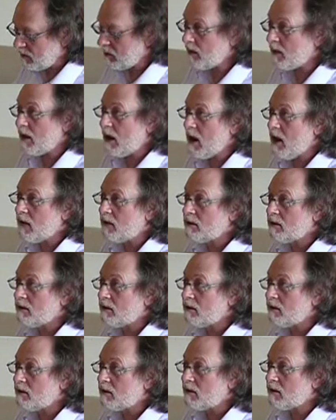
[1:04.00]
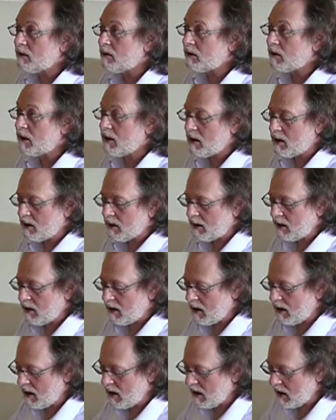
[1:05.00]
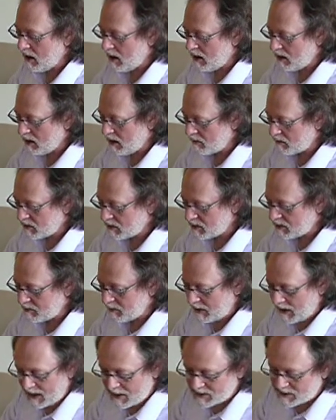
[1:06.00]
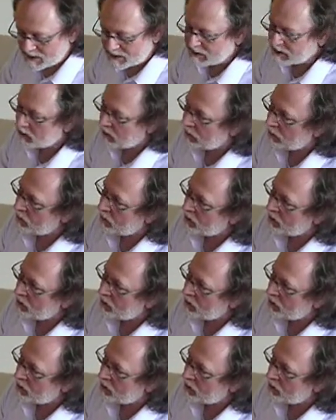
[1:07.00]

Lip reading: than that, okay? And but I still, in